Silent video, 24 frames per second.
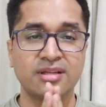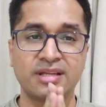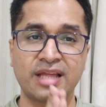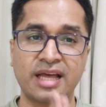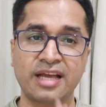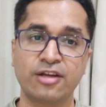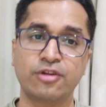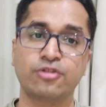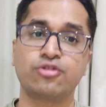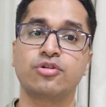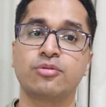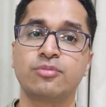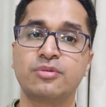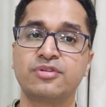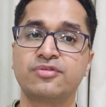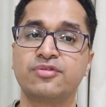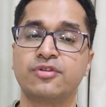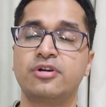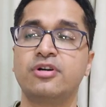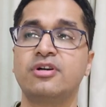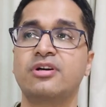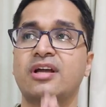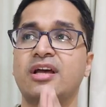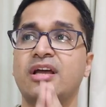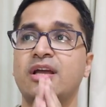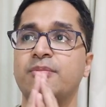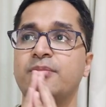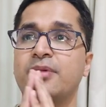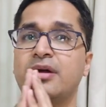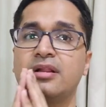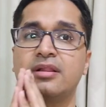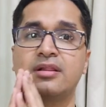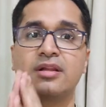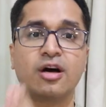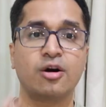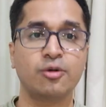Thank you so much for your time.
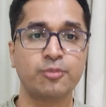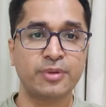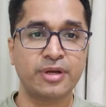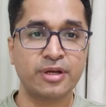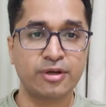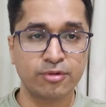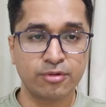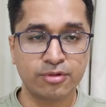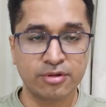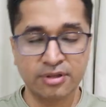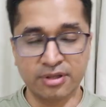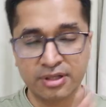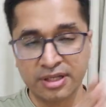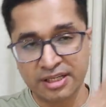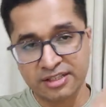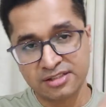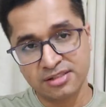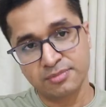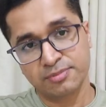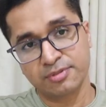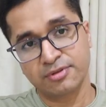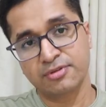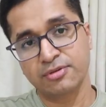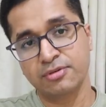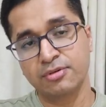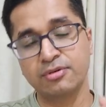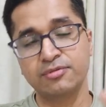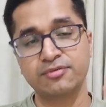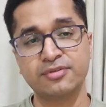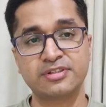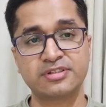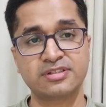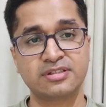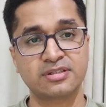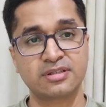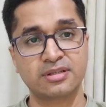I'll now meet you in the next episode,
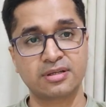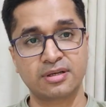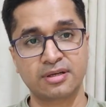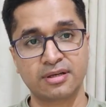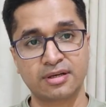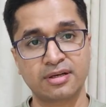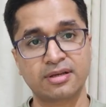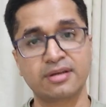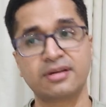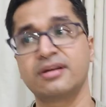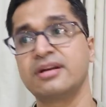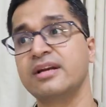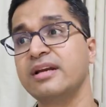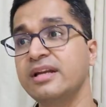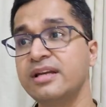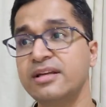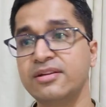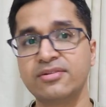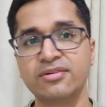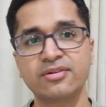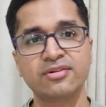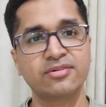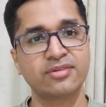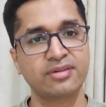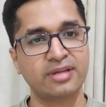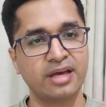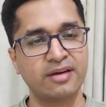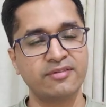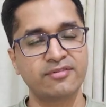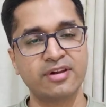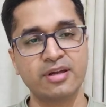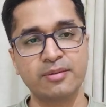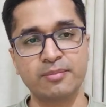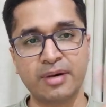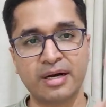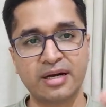which releases
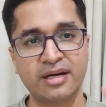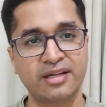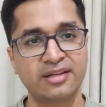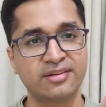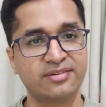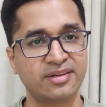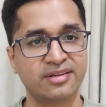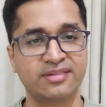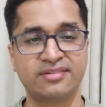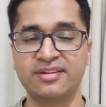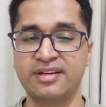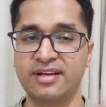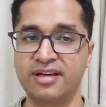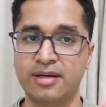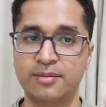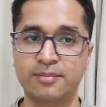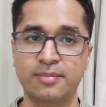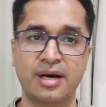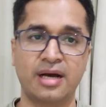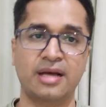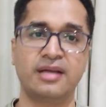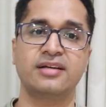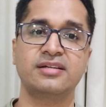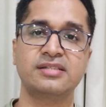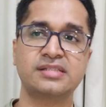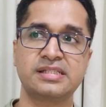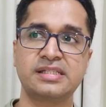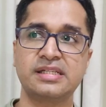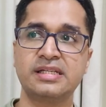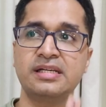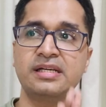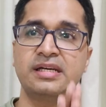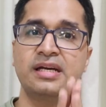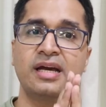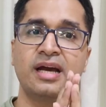every Monday, 6 a.m. IST.